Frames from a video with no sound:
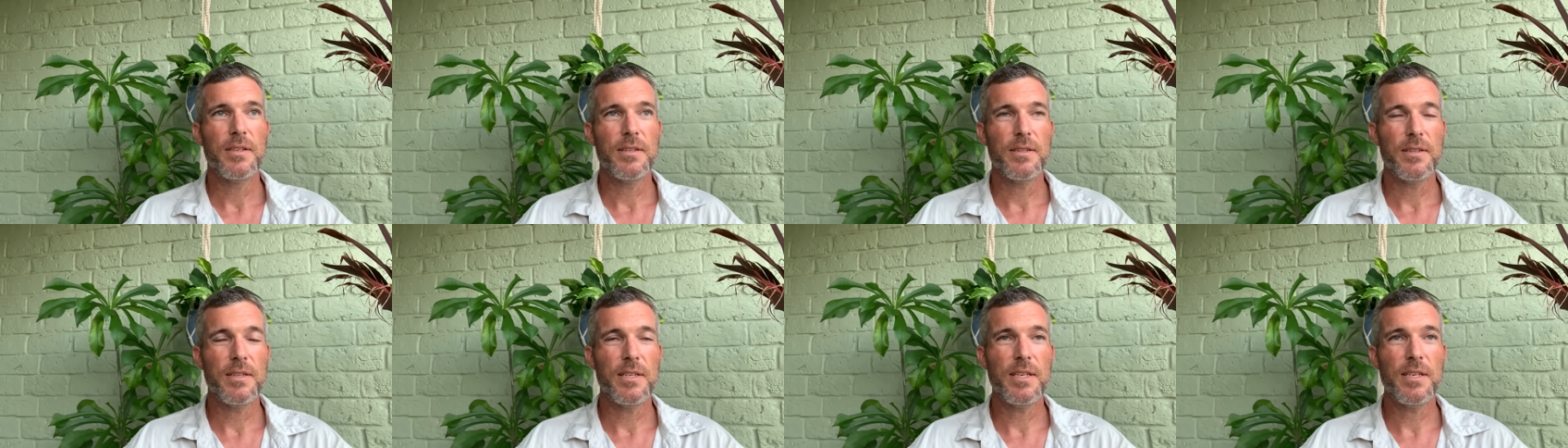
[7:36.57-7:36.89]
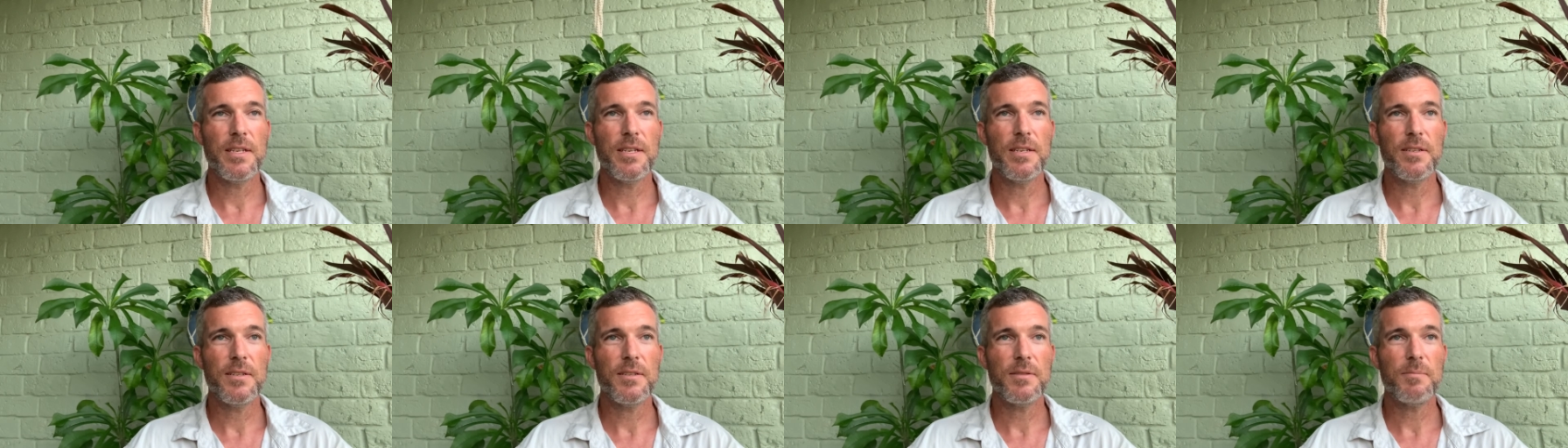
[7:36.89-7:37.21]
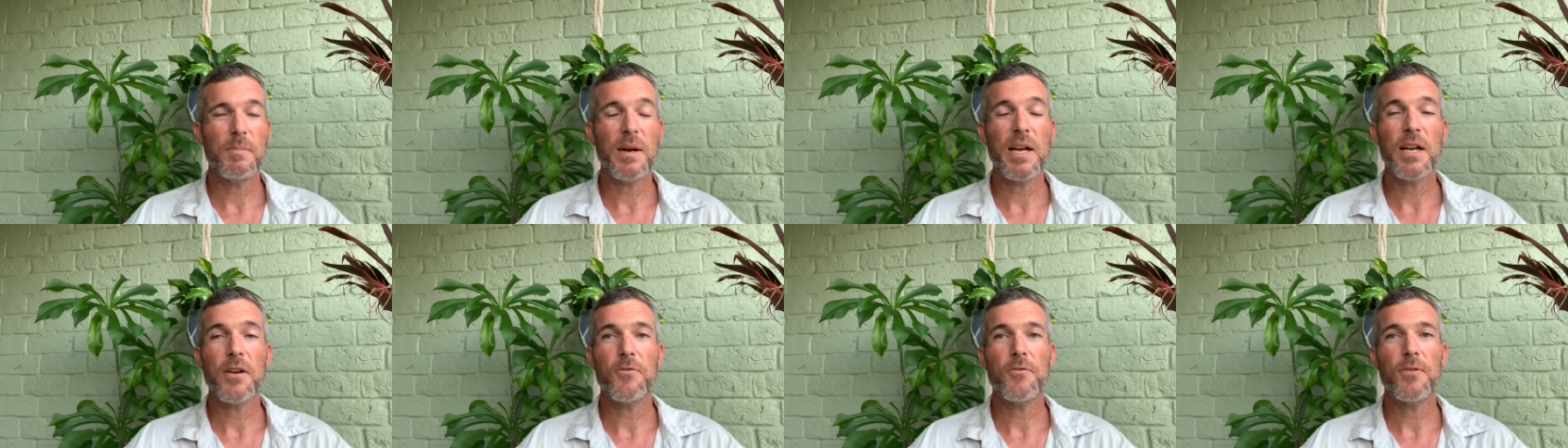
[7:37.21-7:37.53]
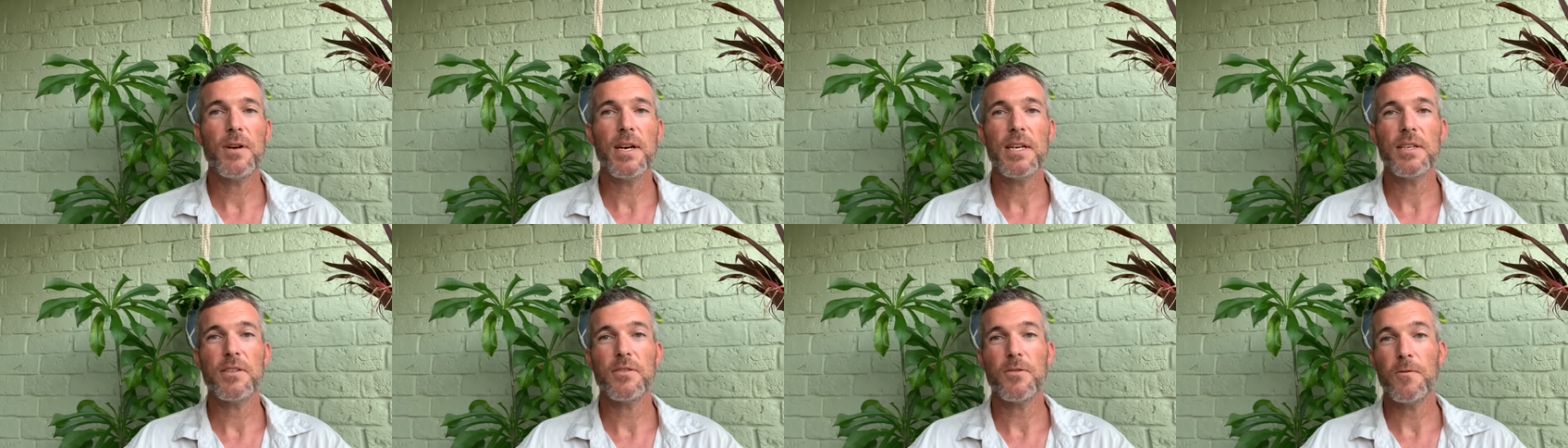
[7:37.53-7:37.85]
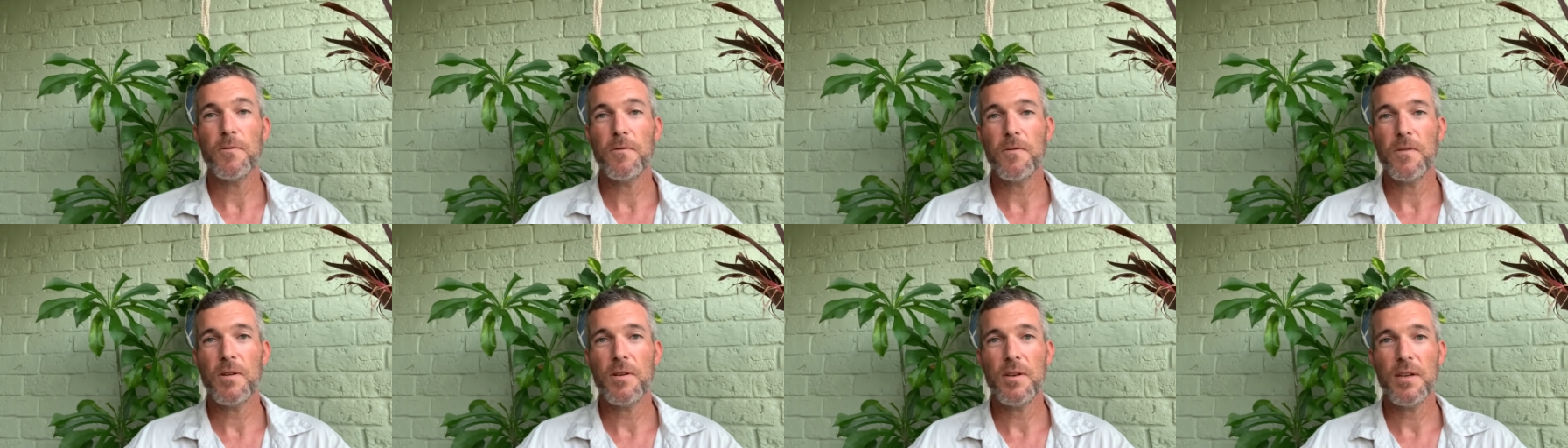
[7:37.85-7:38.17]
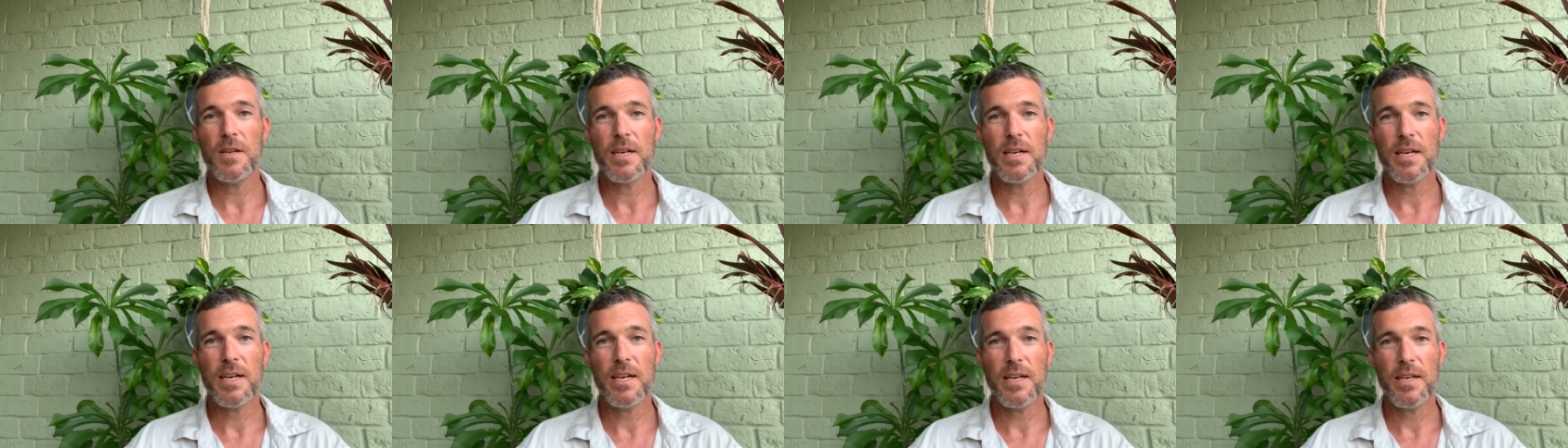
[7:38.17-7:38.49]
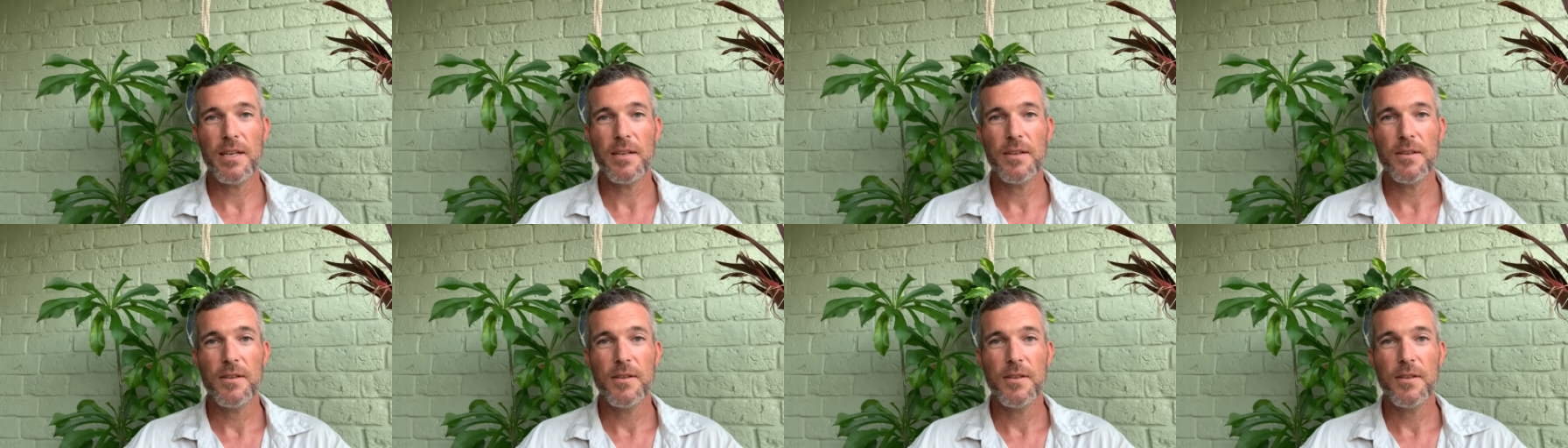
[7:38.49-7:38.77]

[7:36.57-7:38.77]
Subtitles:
these mycorrhizal fungi